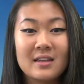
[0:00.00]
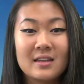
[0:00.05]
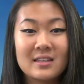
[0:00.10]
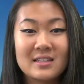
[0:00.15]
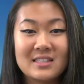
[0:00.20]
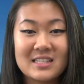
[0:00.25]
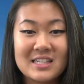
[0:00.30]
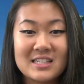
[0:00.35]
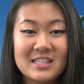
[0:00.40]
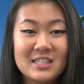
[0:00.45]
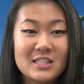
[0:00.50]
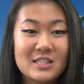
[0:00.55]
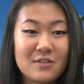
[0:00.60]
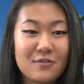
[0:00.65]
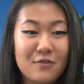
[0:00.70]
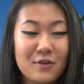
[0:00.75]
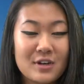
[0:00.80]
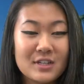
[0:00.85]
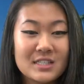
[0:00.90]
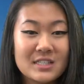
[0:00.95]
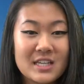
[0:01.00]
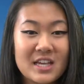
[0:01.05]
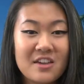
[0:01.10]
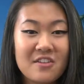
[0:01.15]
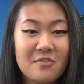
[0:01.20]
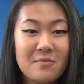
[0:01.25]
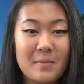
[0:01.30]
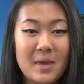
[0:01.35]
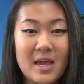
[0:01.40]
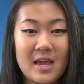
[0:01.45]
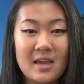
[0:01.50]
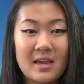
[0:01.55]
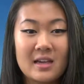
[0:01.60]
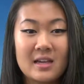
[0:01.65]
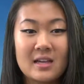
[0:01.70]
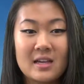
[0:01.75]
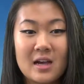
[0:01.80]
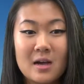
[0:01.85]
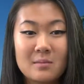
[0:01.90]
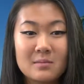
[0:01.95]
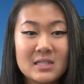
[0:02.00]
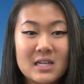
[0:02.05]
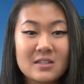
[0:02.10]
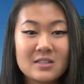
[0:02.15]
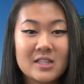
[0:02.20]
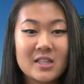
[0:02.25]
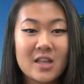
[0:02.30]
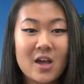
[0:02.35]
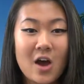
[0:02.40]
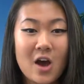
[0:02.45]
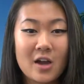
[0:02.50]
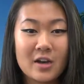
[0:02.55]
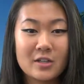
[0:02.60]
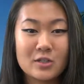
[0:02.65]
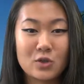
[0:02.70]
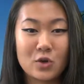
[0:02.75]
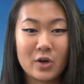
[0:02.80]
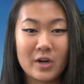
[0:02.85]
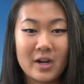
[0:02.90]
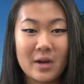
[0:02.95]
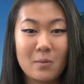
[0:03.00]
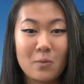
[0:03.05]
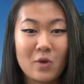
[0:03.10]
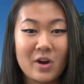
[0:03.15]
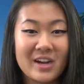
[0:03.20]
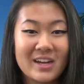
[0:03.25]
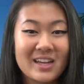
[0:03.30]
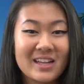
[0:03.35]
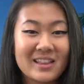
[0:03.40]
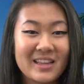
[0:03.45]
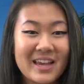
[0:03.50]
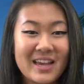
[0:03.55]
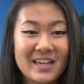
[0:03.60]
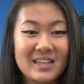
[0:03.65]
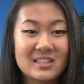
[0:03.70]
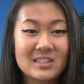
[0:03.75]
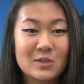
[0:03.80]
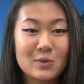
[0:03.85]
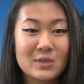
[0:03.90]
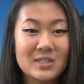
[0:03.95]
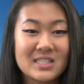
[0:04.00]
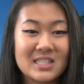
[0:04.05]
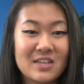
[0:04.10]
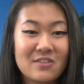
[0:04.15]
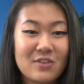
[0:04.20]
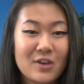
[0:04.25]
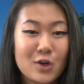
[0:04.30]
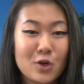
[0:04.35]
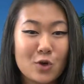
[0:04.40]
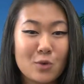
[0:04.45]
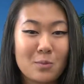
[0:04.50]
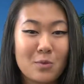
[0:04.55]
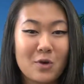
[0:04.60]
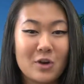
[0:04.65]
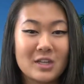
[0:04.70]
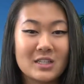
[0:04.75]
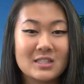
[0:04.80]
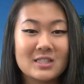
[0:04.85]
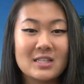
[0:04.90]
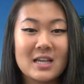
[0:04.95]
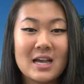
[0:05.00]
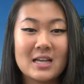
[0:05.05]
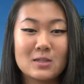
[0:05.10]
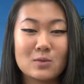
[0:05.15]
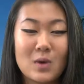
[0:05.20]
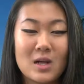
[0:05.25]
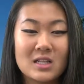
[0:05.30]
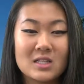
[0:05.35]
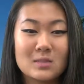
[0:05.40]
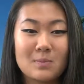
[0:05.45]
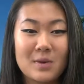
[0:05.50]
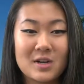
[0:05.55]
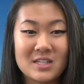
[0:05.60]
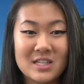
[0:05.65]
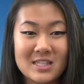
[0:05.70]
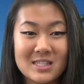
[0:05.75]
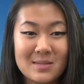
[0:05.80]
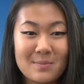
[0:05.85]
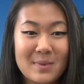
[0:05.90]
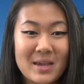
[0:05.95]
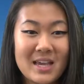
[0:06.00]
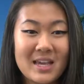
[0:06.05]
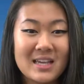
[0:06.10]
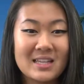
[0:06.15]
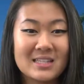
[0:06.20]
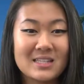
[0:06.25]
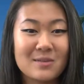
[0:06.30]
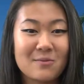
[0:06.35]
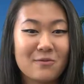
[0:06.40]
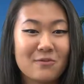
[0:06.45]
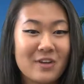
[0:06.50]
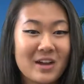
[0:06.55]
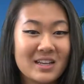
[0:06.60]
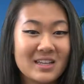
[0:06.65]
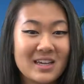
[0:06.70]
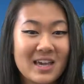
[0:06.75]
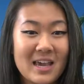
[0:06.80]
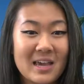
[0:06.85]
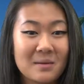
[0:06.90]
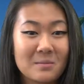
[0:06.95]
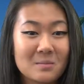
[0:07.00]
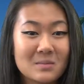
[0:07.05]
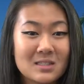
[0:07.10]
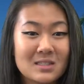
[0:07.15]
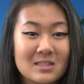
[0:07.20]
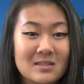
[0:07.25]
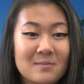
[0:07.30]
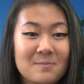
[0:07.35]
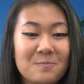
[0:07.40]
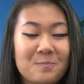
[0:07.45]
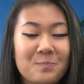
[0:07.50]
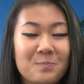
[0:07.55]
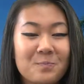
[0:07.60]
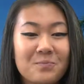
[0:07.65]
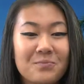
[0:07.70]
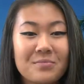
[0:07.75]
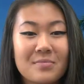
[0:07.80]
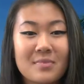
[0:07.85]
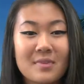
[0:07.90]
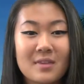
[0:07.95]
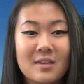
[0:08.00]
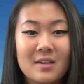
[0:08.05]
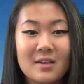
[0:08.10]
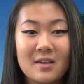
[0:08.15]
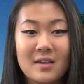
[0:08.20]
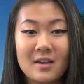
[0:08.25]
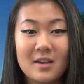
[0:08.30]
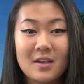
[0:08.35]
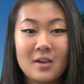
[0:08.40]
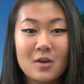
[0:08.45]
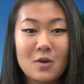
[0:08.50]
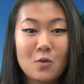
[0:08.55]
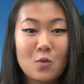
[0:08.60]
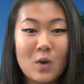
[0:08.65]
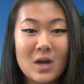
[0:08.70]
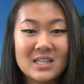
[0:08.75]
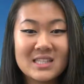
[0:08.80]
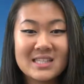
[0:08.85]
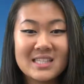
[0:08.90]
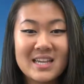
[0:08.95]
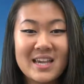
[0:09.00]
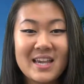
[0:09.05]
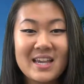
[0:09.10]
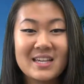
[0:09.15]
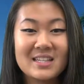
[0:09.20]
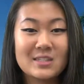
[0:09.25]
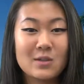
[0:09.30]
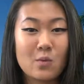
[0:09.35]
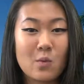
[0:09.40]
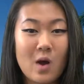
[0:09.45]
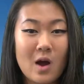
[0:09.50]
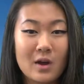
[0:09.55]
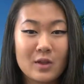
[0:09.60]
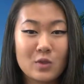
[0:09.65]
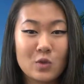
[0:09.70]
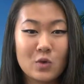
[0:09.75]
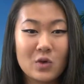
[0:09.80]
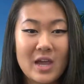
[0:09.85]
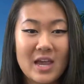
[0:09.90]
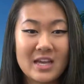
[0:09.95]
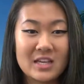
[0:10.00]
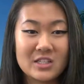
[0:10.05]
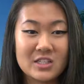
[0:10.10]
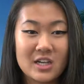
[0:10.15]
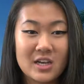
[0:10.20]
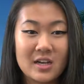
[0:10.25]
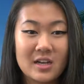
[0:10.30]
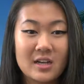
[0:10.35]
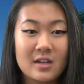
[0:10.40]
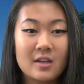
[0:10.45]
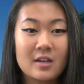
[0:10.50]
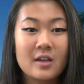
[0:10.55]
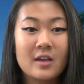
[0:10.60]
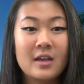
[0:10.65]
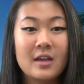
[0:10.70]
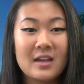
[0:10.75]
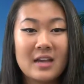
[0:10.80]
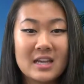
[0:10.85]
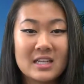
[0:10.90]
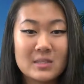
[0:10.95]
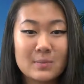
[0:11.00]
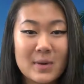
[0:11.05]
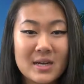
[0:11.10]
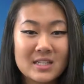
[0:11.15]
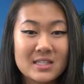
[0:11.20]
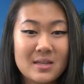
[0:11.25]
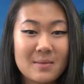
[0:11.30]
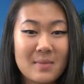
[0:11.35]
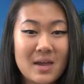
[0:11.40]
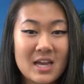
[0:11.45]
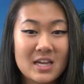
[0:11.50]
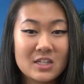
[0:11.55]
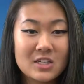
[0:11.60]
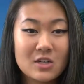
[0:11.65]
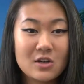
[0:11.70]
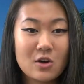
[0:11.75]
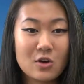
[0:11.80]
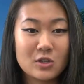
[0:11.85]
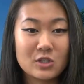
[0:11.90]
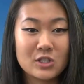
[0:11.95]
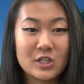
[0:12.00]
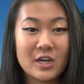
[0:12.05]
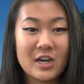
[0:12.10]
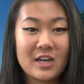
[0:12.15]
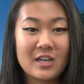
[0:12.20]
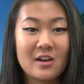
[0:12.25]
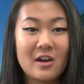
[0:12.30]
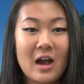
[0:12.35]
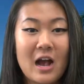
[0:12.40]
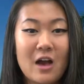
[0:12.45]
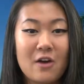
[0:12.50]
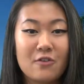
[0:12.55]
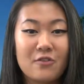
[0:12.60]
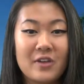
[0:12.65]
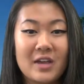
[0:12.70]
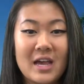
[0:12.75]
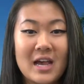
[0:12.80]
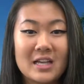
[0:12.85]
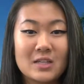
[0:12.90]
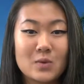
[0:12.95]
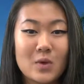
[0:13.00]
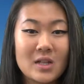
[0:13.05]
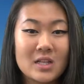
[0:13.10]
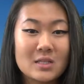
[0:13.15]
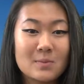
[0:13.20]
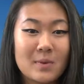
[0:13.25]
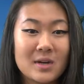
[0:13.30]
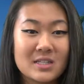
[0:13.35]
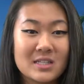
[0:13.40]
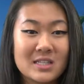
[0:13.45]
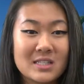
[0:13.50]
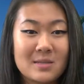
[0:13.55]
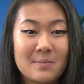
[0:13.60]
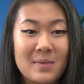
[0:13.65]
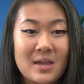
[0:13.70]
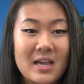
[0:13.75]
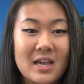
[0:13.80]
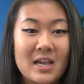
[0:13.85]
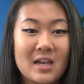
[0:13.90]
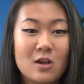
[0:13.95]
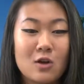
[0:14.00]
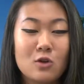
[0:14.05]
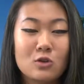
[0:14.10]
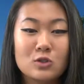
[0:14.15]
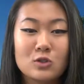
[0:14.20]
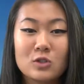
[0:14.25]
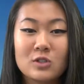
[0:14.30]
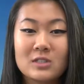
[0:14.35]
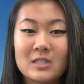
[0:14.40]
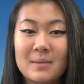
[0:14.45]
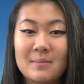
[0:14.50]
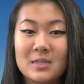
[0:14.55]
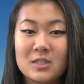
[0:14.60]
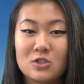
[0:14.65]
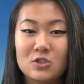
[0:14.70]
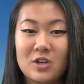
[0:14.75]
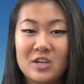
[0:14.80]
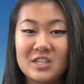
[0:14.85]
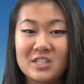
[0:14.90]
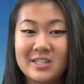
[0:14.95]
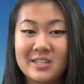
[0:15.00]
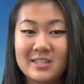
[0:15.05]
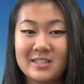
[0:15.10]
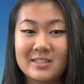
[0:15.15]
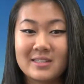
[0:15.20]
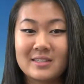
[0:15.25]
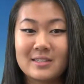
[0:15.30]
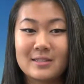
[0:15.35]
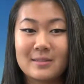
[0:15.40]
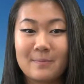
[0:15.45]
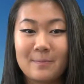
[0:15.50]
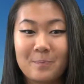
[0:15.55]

Since it's the first day of May, come down to the auditorium wearing a lei to receive hero points as well as participate in some fun games. Wednesday is a walk through Asia express some Asian culture in your outfit, as well as participate in cultural demonstrations.